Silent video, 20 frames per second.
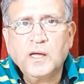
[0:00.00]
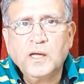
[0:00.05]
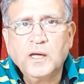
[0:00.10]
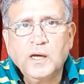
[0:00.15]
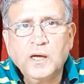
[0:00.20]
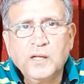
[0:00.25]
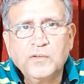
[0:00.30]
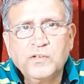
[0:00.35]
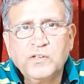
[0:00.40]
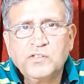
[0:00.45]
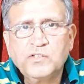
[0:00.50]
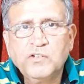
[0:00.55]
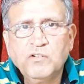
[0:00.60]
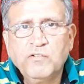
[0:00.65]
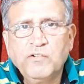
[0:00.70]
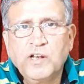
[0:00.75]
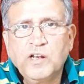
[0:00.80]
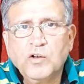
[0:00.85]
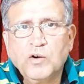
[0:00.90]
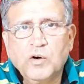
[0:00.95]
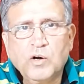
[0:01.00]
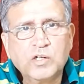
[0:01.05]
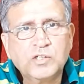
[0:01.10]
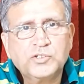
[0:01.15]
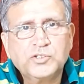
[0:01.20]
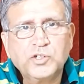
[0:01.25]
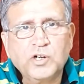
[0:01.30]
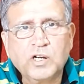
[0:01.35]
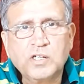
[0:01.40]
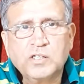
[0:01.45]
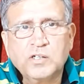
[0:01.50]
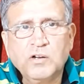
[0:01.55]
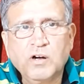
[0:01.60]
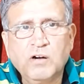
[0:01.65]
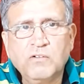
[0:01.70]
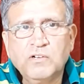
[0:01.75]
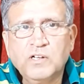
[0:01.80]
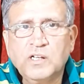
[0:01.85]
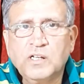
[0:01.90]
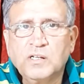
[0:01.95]
This novello or short
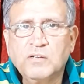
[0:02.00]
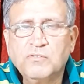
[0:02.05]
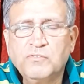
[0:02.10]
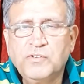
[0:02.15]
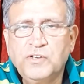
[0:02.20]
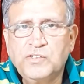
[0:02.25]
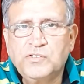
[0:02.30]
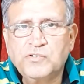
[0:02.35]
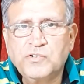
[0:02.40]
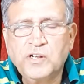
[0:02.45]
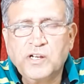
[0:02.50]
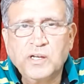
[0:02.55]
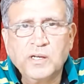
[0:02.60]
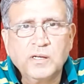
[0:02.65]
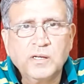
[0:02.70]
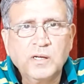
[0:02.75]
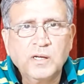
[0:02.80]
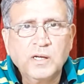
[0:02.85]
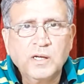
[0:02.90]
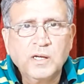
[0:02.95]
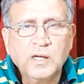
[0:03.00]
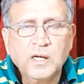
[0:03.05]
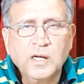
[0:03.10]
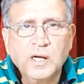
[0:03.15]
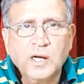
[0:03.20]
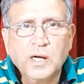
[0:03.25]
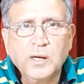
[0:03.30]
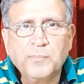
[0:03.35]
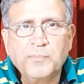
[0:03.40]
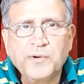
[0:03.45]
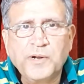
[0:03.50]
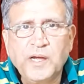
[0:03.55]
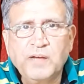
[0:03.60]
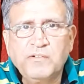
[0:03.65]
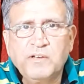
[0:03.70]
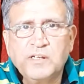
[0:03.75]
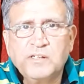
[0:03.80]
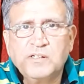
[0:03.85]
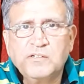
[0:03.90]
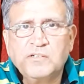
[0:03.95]
novel featuring a
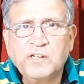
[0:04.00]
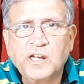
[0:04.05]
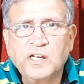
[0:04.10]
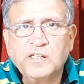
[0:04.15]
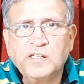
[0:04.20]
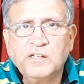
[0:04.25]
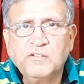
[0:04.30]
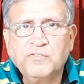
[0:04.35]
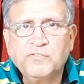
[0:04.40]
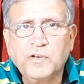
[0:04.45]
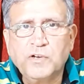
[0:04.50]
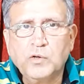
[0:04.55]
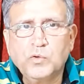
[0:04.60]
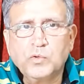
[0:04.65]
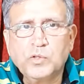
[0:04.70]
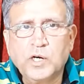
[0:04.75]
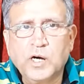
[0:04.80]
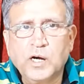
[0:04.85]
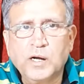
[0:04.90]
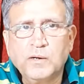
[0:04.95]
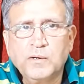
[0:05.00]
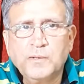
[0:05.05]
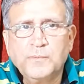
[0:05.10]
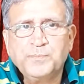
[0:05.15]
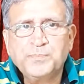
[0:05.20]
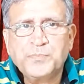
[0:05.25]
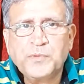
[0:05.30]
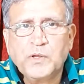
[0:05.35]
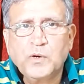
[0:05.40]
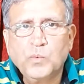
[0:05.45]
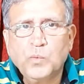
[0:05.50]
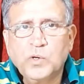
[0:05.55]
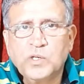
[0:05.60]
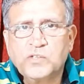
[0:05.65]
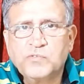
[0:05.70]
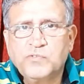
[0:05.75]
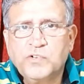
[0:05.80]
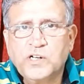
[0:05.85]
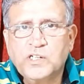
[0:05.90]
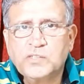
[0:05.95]
private detective Feluda
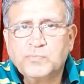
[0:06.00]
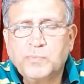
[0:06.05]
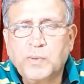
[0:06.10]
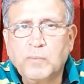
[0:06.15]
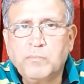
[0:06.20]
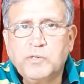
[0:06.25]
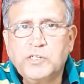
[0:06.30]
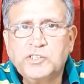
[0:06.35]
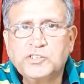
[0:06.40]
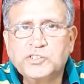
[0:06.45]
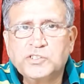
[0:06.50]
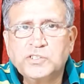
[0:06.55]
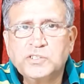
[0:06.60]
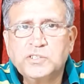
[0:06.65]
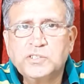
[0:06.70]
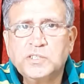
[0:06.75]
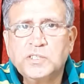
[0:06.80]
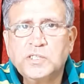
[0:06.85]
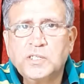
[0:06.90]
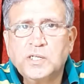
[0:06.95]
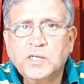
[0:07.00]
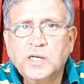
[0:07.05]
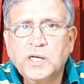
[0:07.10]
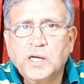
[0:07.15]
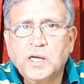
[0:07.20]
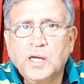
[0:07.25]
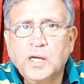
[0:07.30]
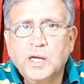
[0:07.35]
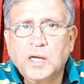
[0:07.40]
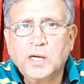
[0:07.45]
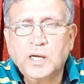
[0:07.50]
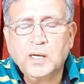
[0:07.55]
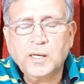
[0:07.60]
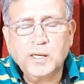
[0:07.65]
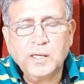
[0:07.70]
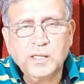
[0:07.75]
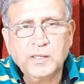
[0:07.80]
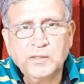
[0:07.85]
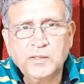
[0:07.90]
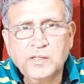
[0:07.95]
was first published
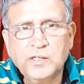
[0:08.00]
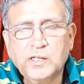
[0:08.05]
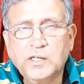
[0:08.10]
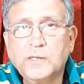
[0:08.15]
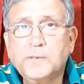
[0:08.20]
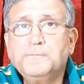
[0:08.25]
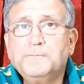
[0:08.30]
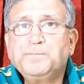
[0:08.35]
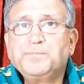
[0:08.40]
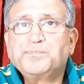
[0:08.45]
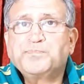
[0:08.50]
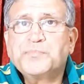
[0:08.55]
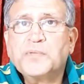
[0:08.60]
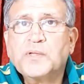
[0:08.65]
in the